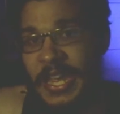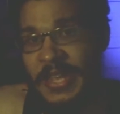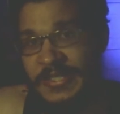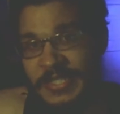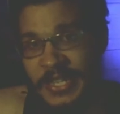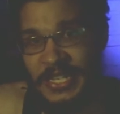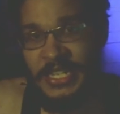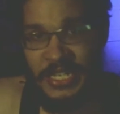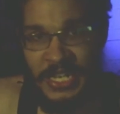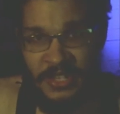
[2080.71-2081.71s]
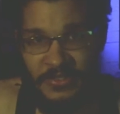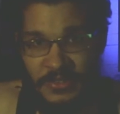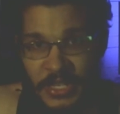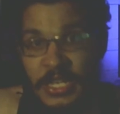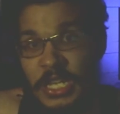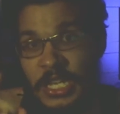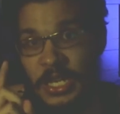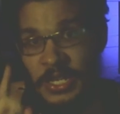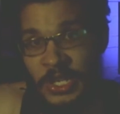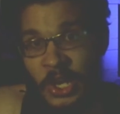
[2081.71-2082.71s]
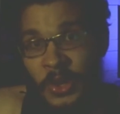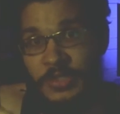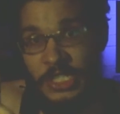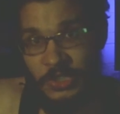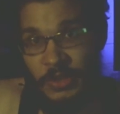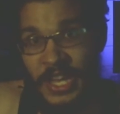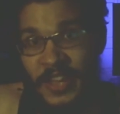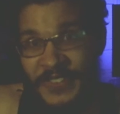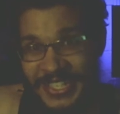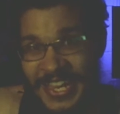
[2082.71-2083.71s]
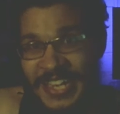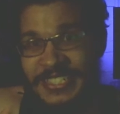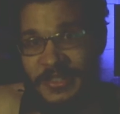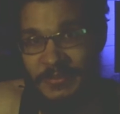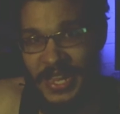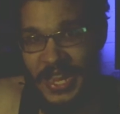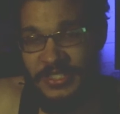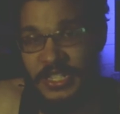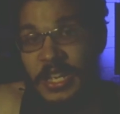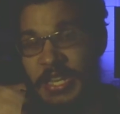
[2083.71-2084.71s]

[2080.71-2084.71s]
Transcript: and Sonny Kiss in a no-disqualification match.